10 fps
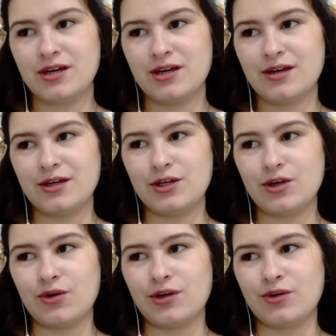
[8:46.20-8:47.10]
in
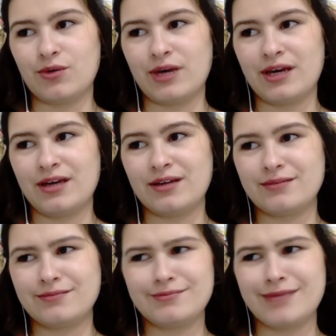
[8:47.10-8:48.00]
a way
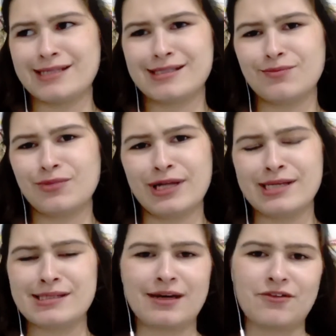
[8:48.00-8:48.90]
as simple
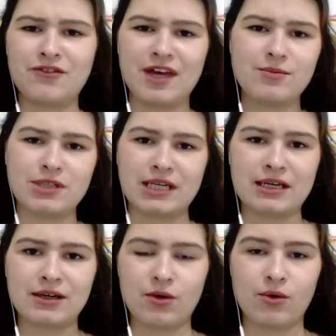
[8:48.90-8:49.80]
as like a
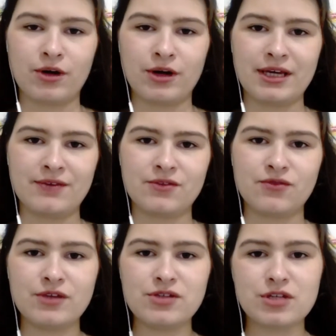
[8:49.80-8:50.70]
family or even
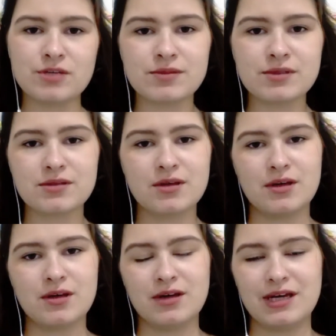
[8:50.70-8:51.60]
friendships?
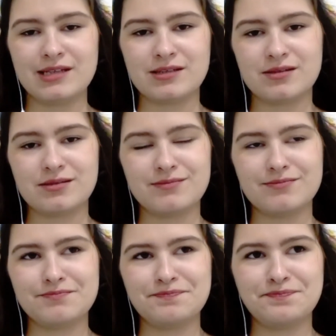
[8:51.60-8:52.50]
It's
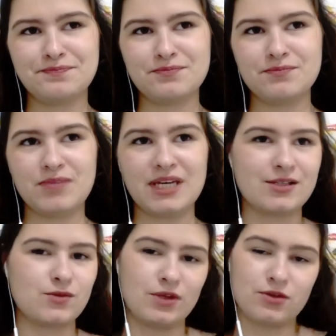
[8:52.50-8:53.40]

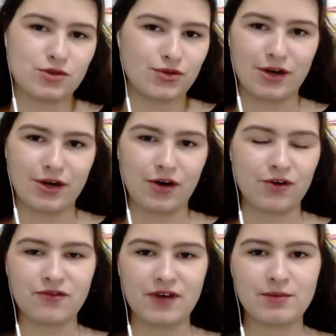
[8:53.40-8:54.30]
because we don't treat
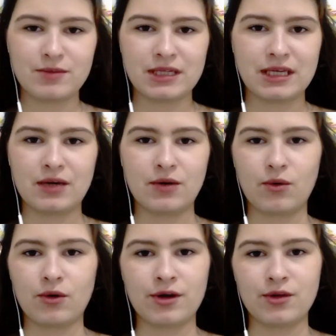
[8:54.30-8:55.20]
our family
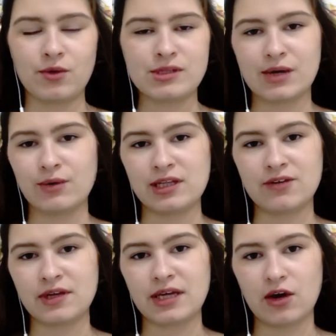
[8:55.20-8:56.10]
or the ones that we love
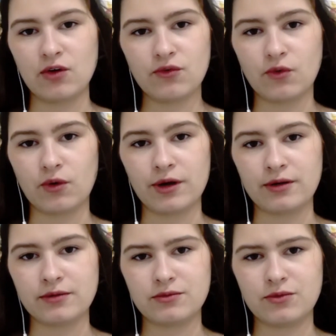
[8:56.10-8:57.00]
and care for
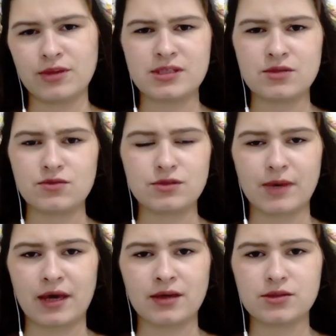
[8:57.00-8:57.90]
with
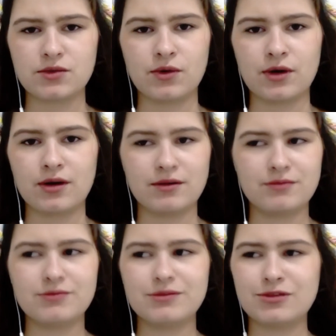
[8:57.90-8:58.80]
disrespect. Or,
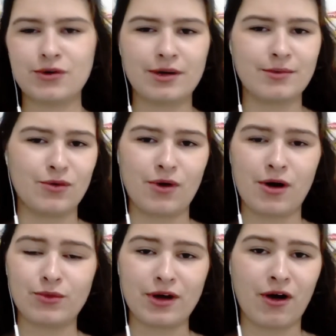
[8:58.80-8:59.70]
don't get me
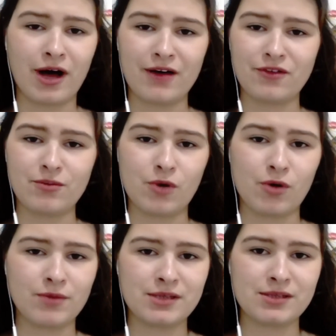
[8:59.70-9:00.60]
wrong, we all have our
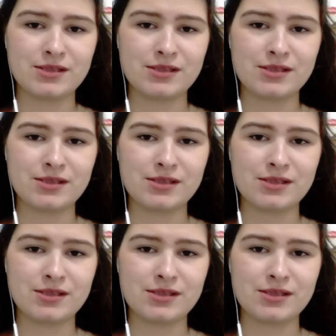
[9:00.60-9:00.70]
moments